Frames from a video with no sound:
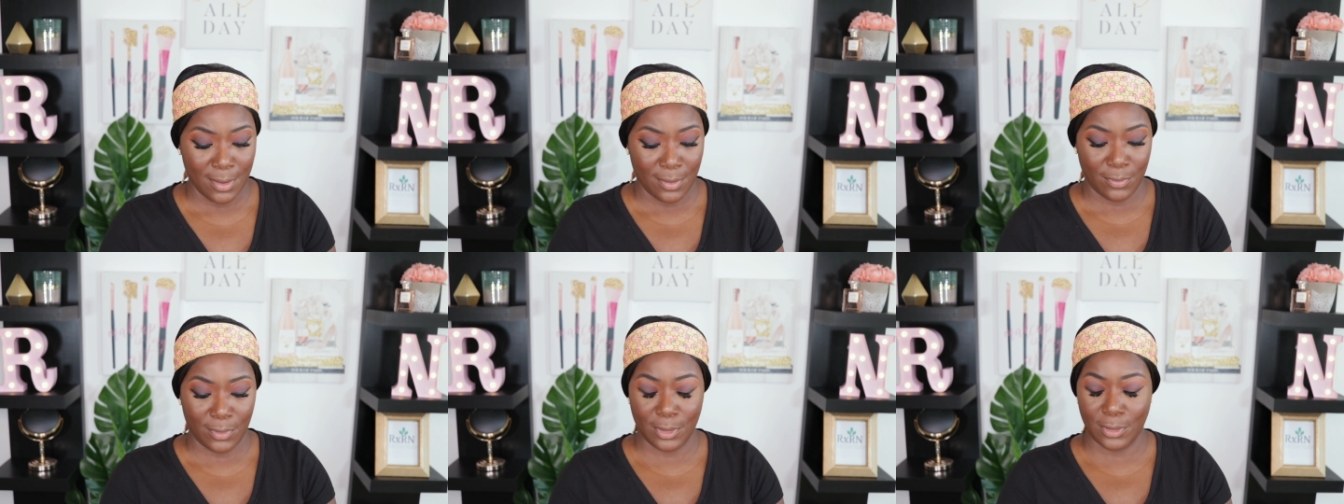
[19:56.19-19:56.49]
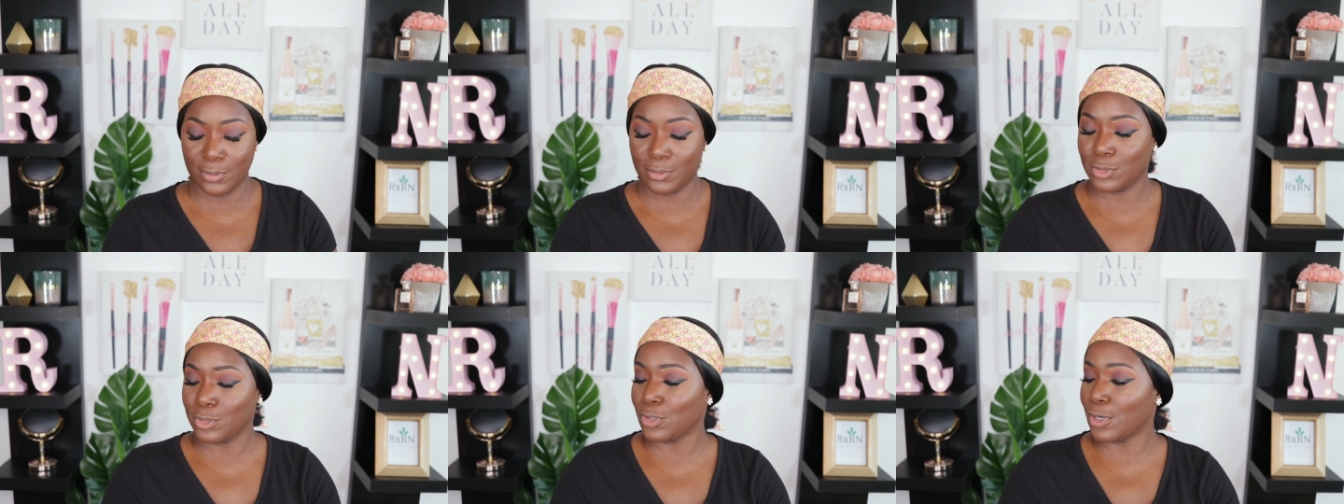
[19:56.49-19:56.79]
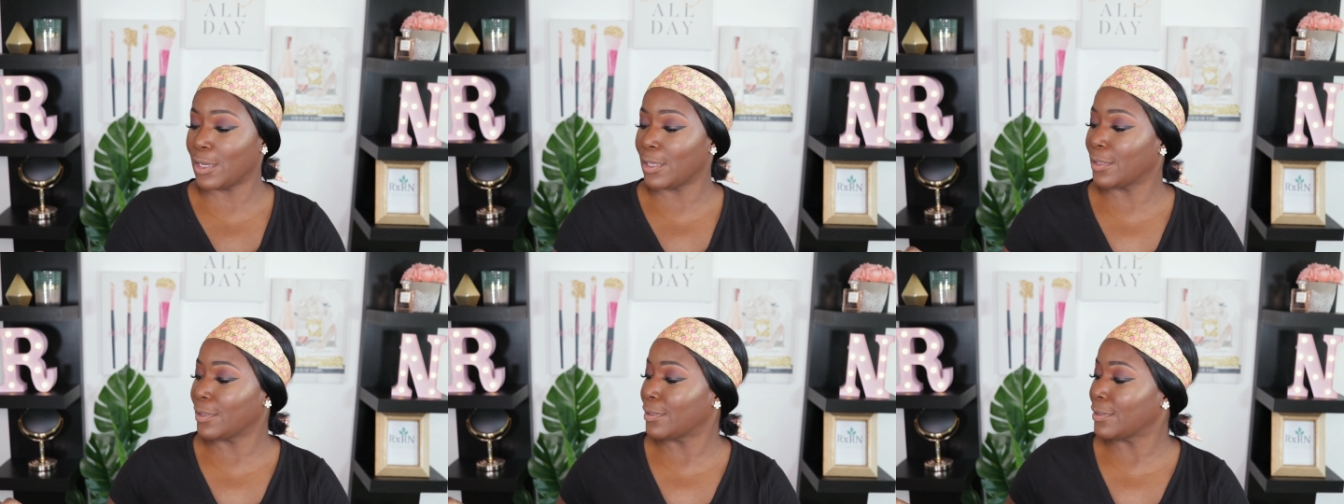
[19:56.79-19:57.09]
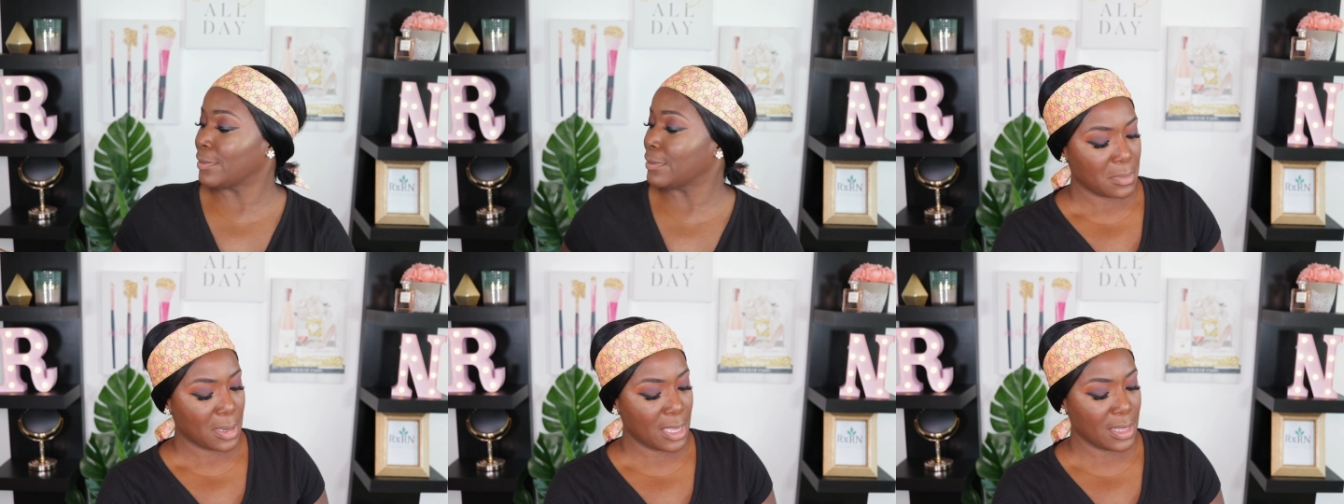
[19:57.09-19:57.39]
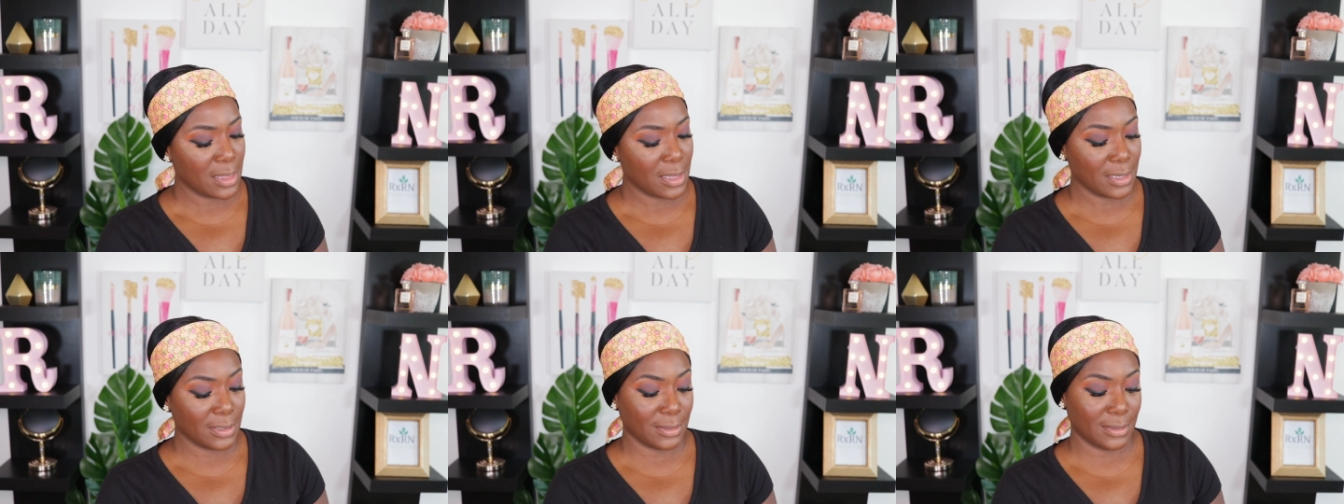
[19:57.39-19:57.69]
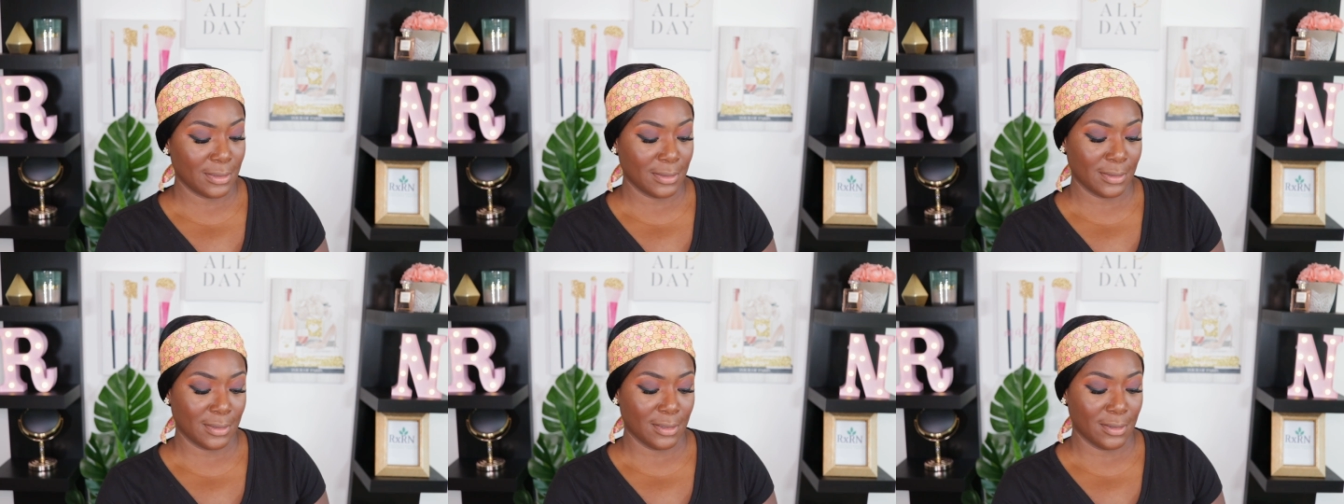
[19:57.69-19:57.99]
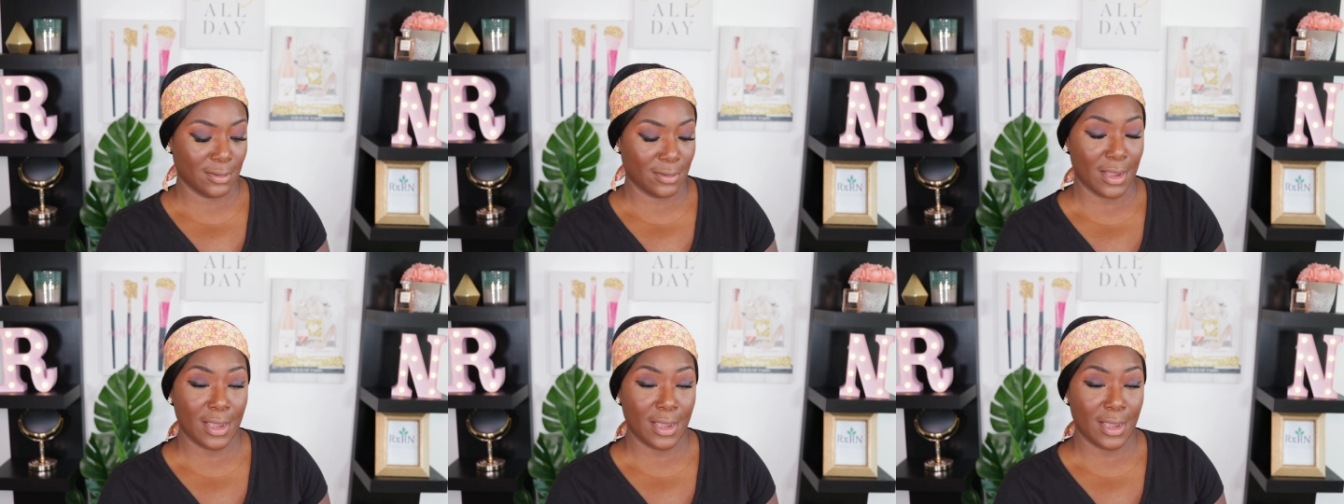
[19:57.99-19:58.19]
We're gonna try, I like this color.